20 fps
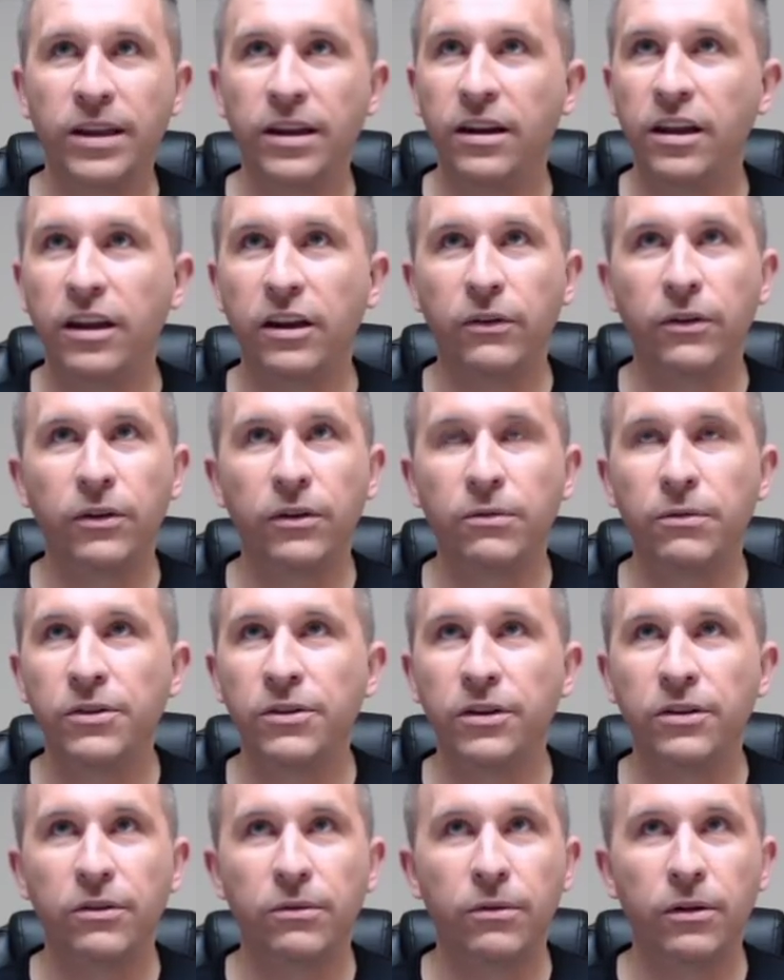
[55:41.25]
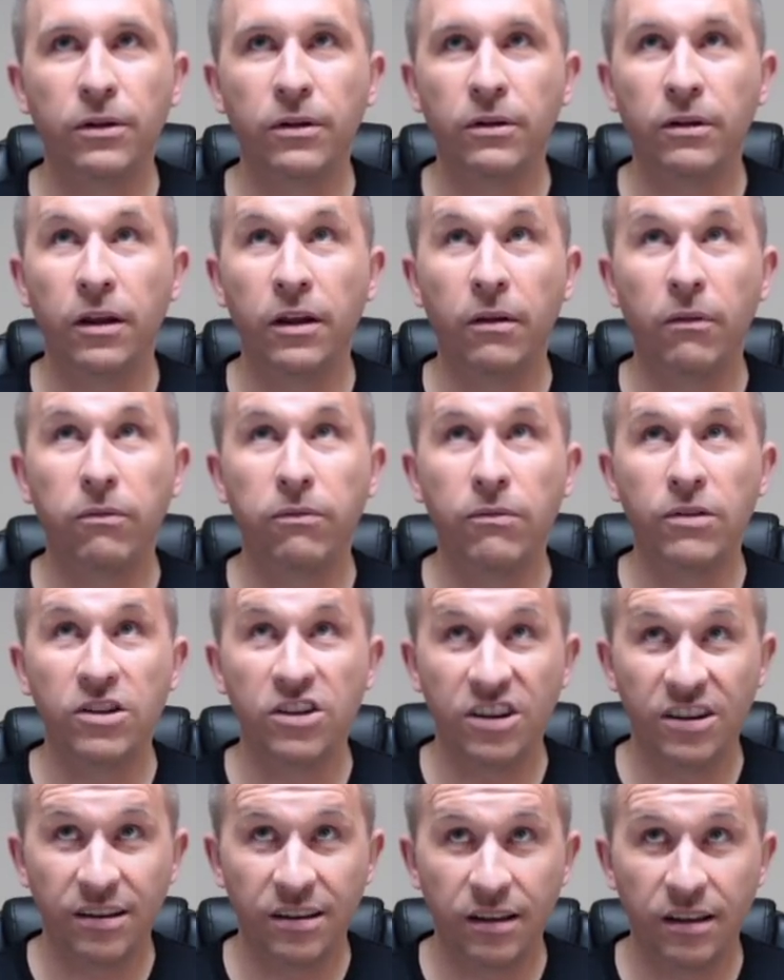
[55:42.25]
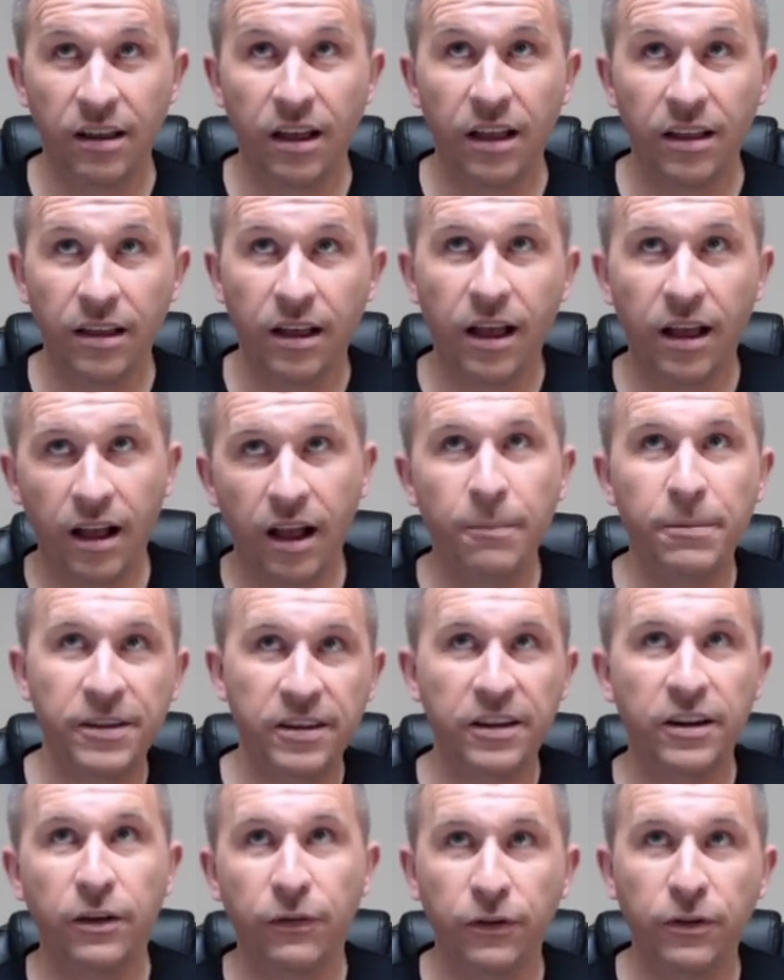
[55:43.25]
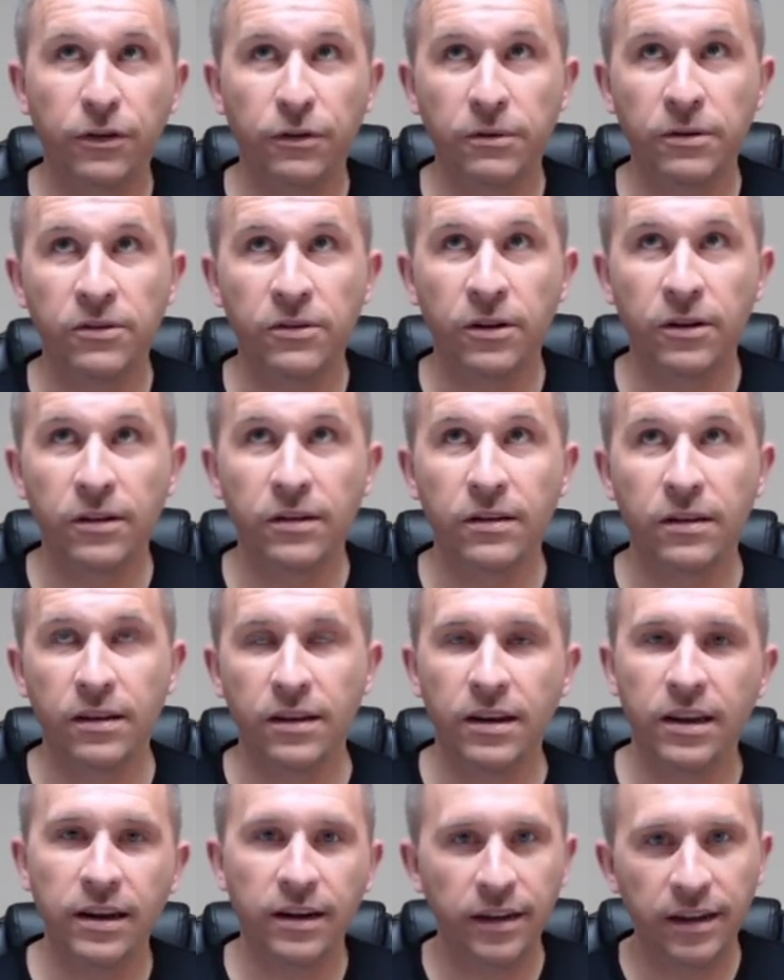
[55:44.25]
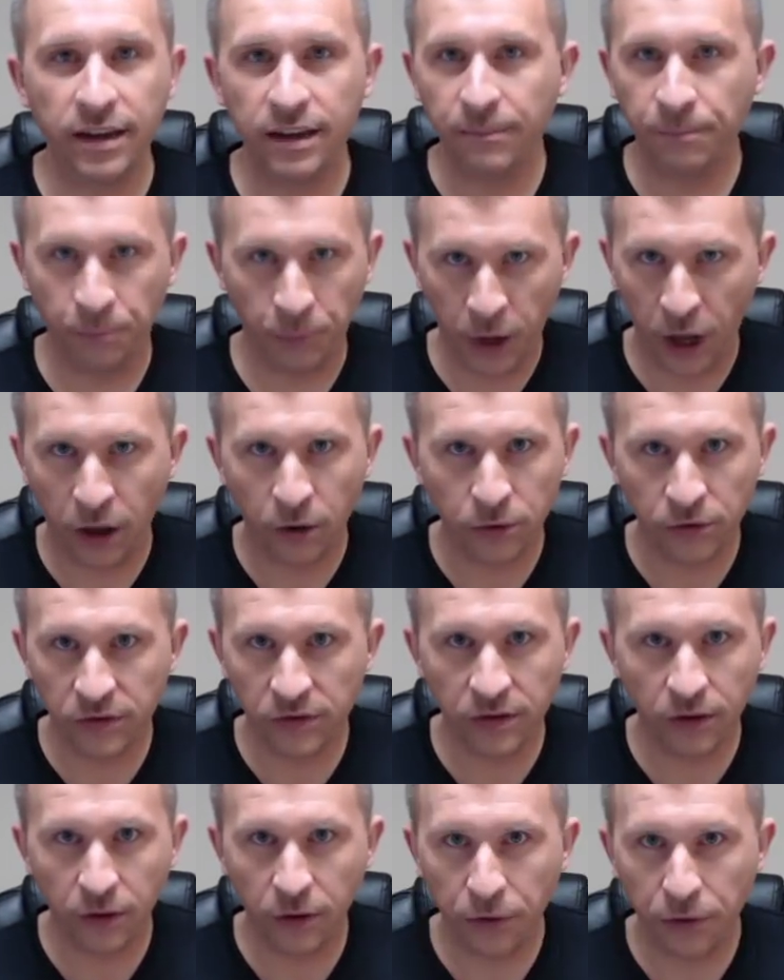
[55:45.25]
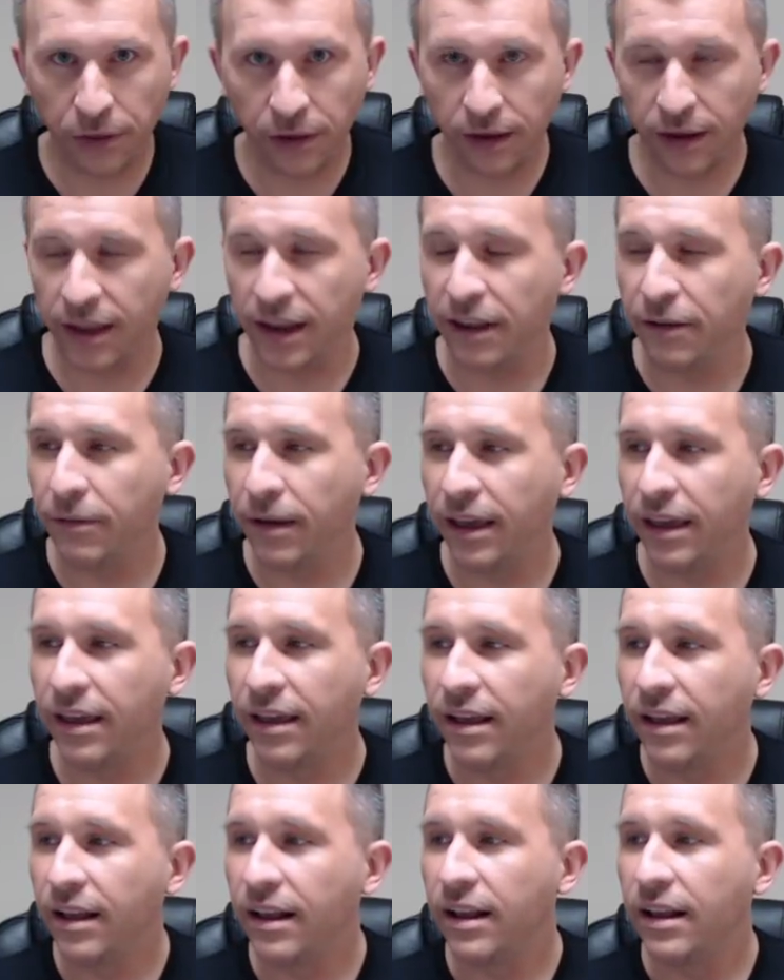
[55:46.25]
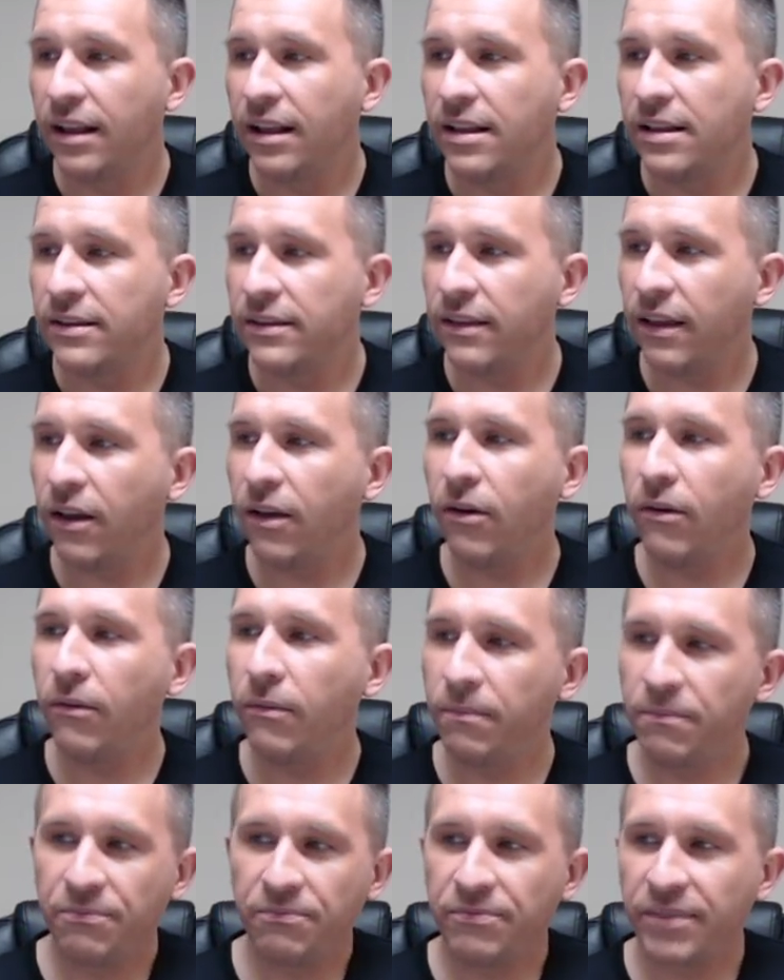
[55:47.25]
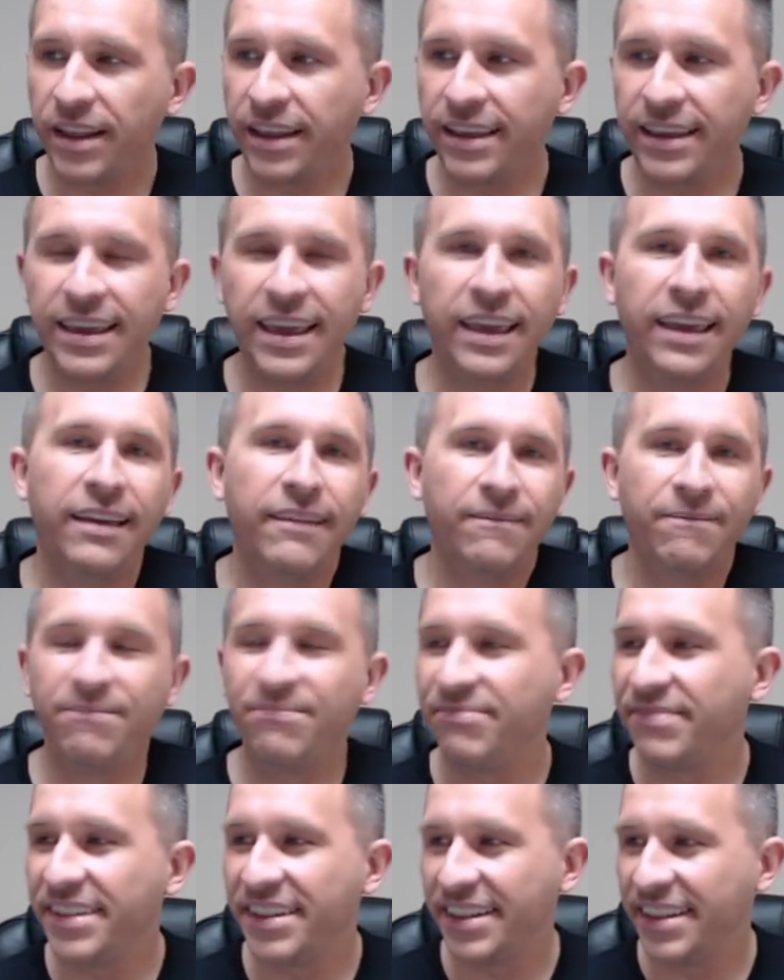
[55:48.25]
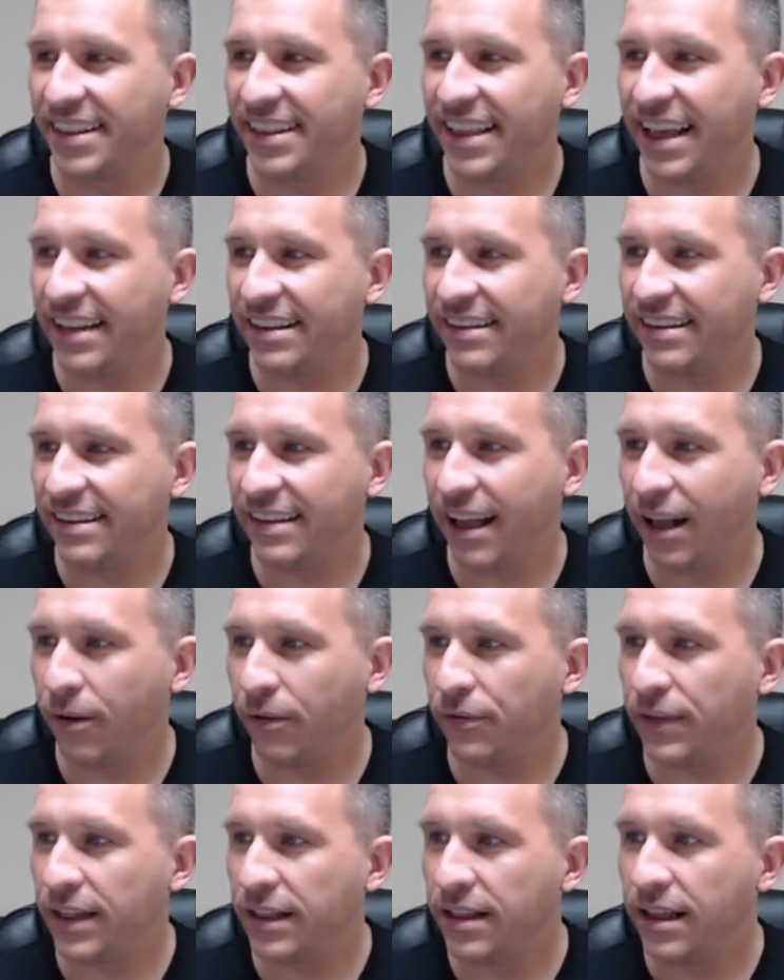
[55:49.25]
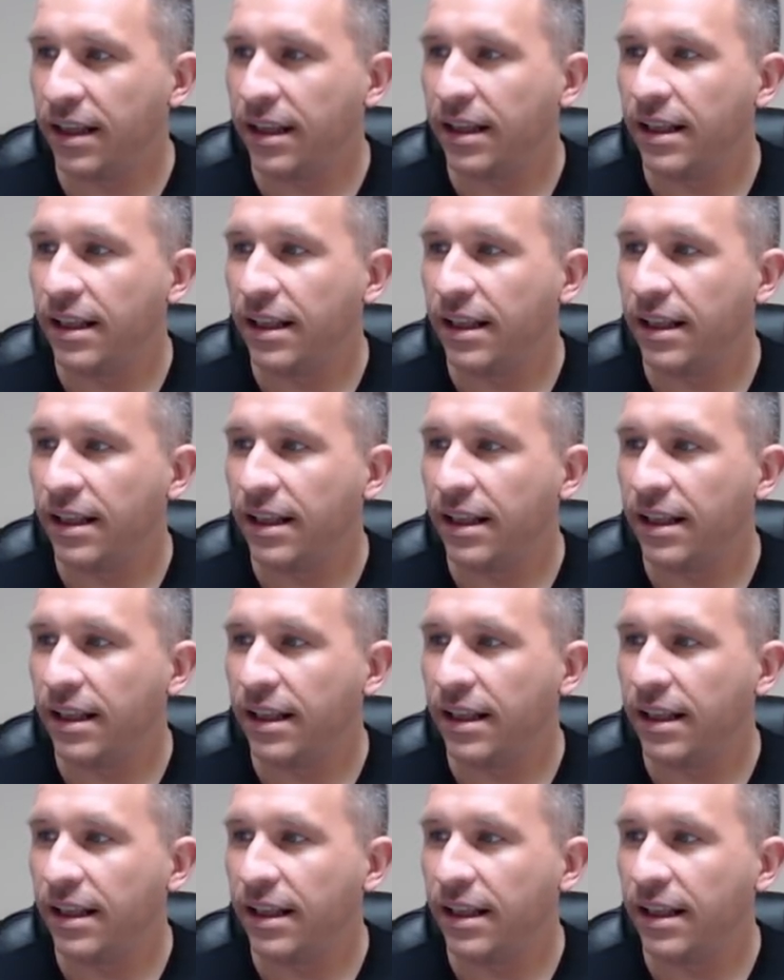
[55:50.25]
A lot of good results, a lot of opposite of good results, and Italy owns the whole thing anyway. So, yeah, that's just how I feel.